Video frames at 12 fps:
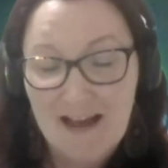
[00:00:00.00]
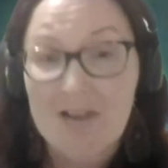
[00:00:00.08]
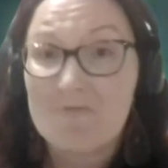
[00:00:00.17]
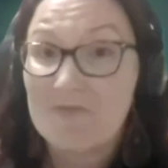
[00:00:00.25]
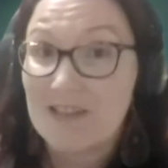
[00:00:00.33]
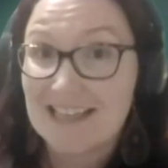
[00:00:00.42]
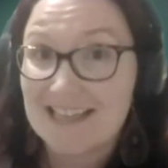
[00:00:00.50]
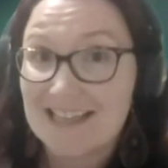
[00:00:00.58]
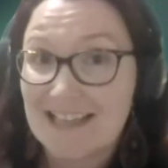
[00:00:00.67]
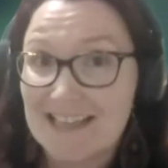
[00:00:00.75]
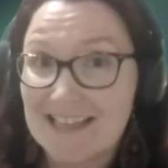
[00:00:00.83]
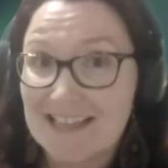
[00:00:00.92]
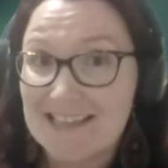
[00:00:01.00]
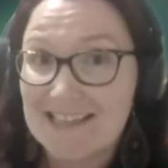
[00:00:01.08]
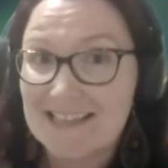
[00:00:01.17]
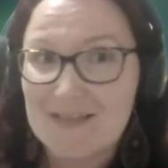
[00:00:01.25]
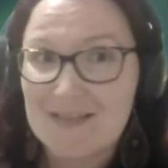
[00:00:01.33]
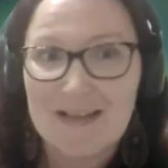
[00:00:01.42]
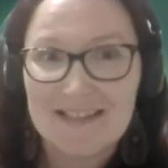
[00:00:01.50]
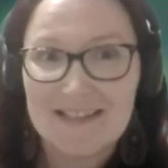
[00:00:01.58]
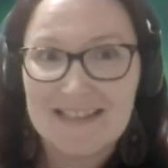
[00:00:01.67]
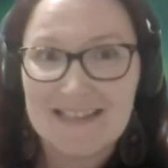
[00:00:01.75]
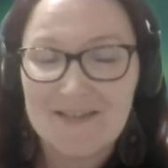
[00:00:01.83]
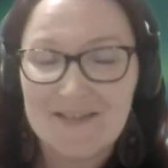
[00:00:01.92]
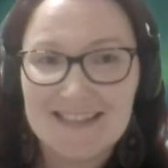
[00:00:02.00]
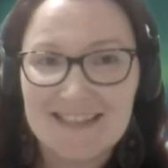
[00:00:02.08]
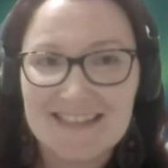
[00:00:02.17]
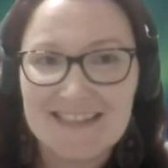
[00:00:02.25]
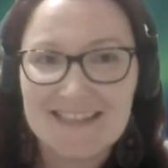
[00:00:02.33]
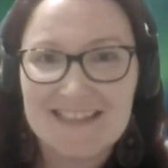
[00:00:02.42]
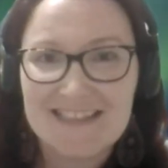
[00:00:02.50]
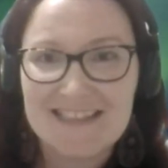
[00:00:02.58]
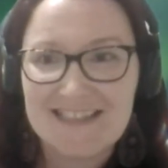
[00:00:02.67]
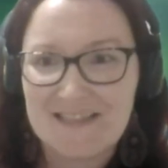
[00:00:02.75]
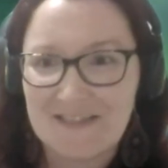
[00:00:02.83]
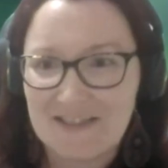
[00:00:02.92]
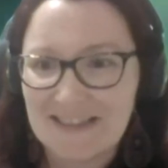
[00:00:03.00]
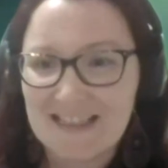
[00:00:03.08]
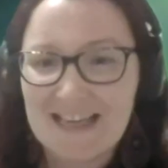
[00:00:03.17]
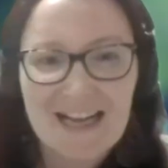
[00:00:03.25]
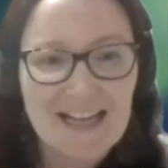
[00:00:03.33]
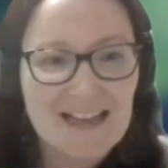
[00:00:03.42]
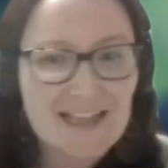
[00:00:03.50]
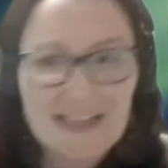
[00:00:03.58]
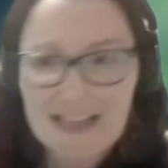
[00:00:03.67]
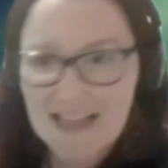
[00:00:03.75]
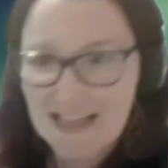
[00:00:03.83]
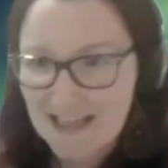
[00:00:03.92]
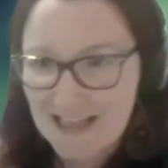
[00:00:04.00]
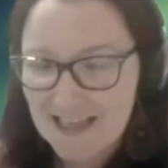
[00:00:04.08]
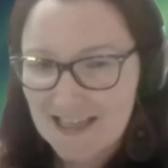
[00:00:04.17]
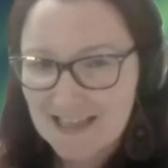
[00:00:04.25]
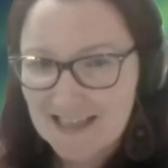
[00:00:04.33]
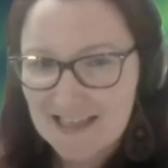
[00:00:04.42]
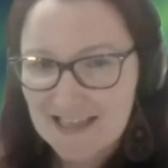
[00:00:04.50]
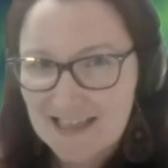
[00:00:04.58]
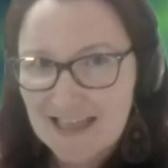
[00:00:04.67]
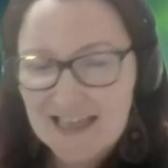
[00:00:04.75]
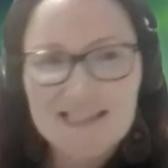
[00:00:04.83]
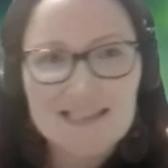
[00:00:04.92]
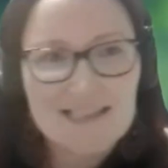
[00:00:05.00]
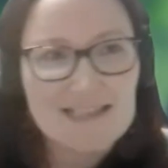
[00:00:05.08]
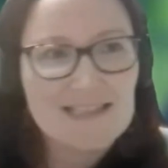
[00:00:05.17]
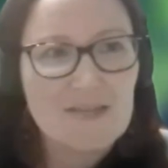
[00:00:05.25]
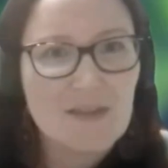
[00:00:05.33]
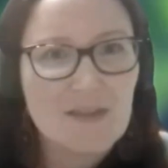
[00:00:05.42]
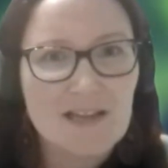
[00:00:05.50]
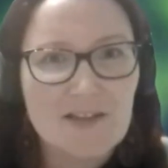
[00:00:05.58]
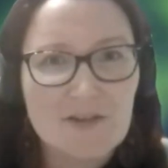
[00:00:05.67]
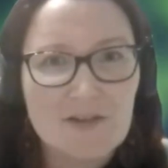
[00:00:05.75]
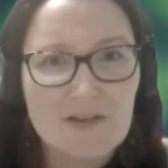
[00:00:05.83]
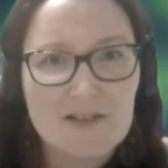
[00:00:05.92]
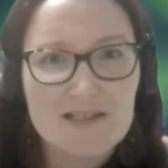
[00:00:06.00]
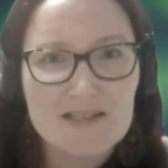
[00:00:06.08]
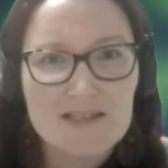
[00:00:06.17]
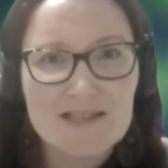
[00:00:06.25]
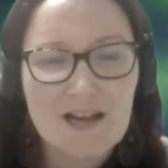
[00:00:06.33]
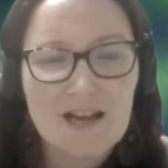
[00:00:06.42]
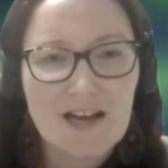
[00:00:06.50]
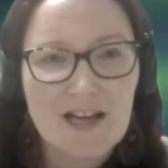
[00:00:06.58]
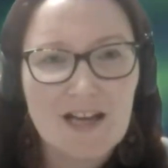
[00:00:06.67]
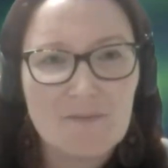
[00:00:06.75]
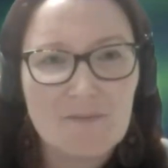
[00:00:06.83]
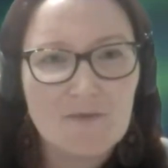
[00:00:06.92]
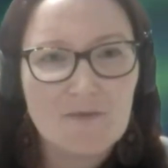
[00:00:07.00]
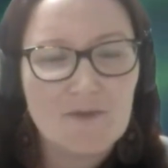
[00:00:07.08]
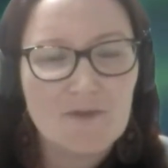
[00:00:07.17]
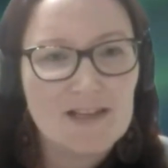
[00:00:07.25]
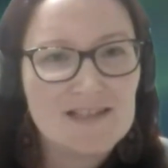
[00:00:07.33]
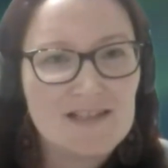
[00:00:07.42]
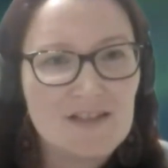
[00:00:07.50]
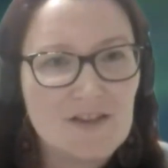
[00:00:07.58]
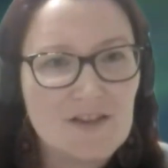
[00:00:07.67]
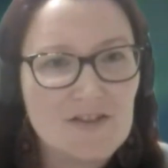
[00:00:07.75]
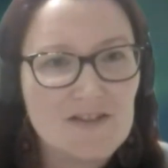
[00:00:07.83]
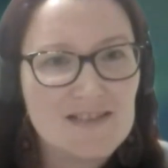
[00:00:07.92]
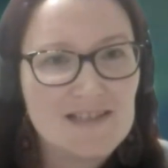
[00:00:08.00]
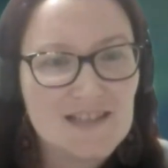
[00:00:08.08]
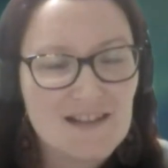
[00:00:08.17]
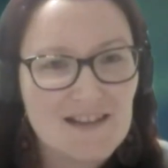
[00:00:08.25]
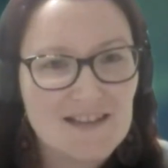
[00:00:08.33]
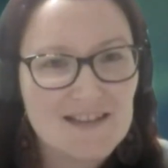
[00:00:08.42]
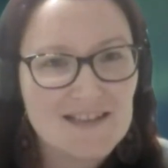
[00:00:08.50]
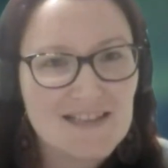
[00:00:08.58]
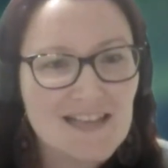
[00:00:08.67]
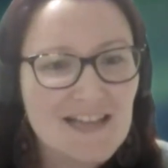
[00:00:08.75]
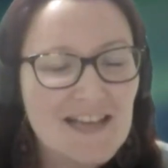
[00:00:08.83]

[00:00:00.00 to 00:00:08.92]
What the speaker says: I'm really excited about this evening. So I think it does seem like a good time for us to start.